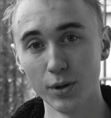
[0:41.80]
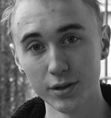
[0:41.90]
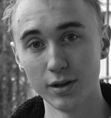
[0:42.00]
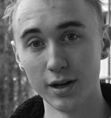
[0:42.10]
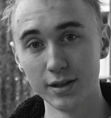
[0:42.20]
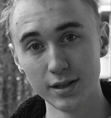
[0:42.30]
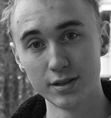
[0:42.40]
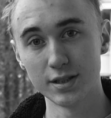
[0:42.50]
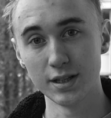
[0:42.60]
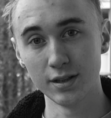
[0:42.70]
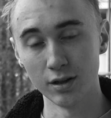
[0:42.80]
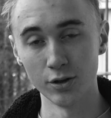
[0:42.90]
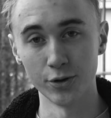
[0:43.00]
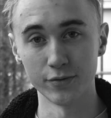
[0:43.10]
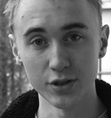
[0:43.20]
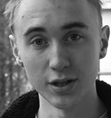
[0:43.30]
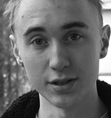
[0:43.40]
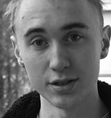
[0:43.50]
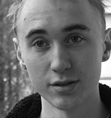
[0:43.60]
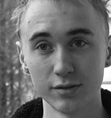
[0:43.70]
But I did see a lot of
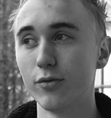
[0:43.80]
sights.